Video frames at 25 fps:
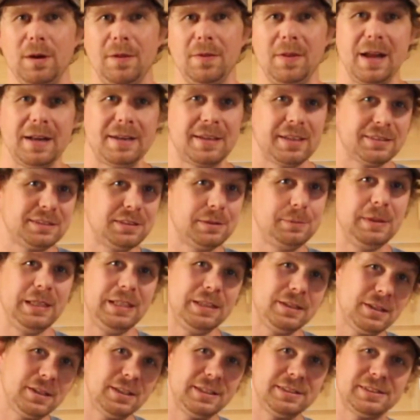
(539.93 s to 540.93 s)
and that doesn't
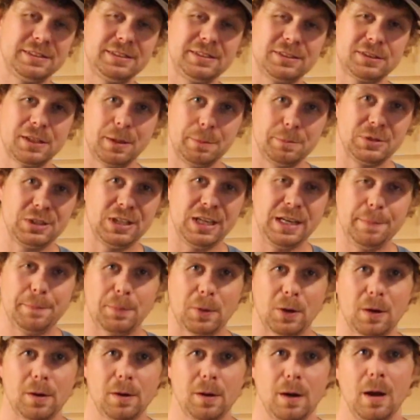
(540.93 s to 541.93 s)
mean there isn't some
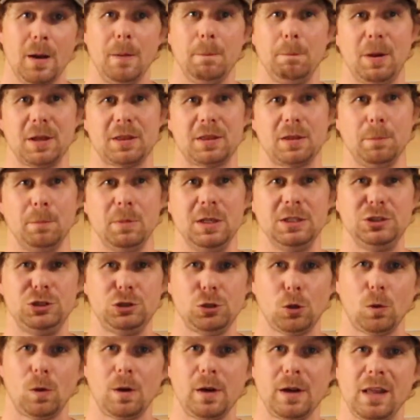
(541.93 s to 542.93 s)
deeper, but the
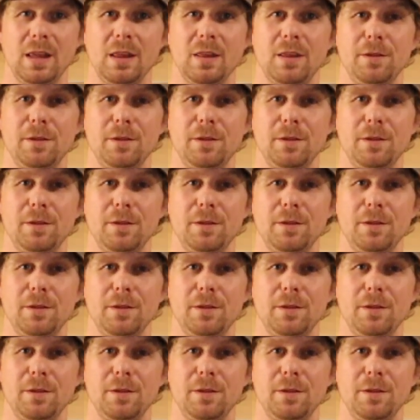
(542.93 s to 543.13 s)
majority